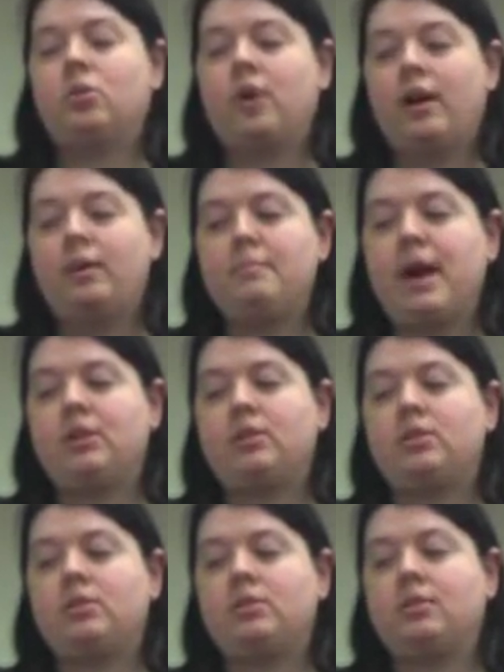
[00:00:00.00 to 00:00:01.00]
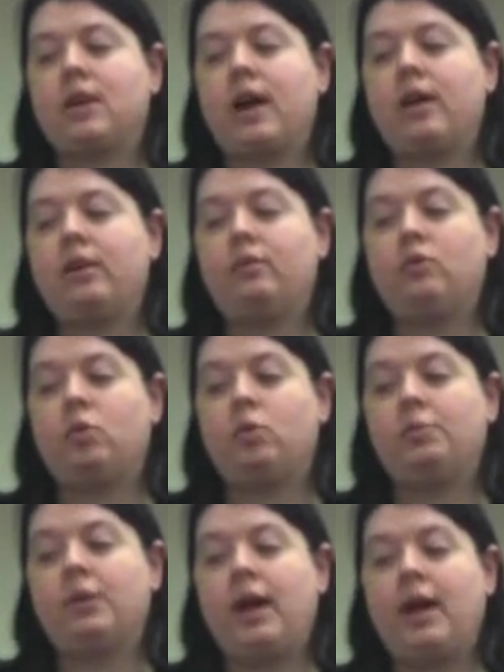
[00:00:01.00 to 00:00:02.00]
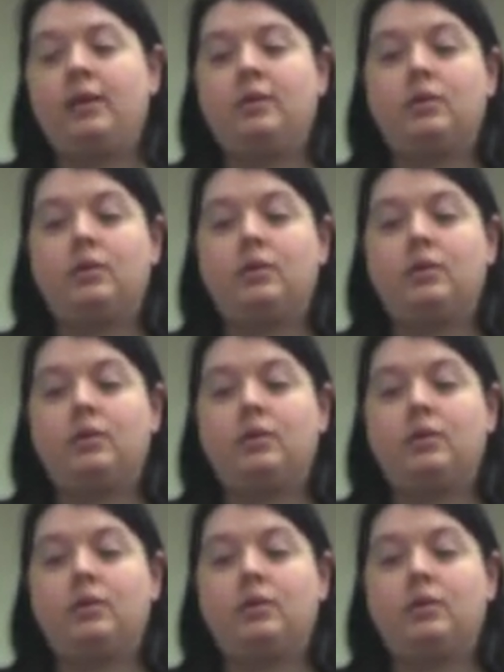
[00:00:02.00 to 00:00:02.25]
try to match the style of your playing